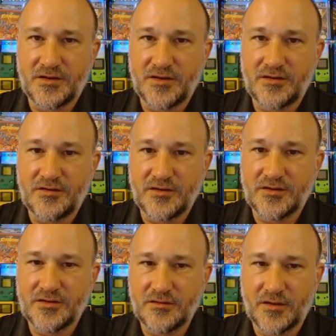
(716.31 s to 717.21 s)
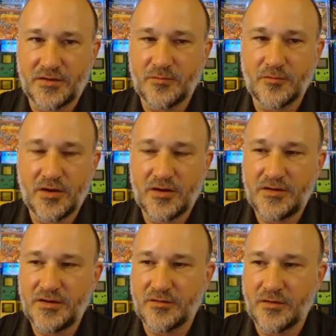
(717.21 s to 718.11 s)
I tend to just let them
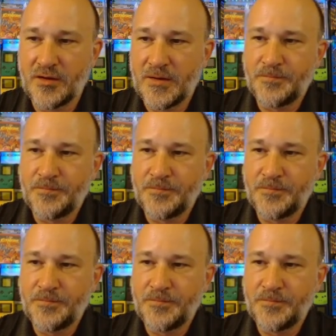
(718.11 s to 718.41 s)
ride, either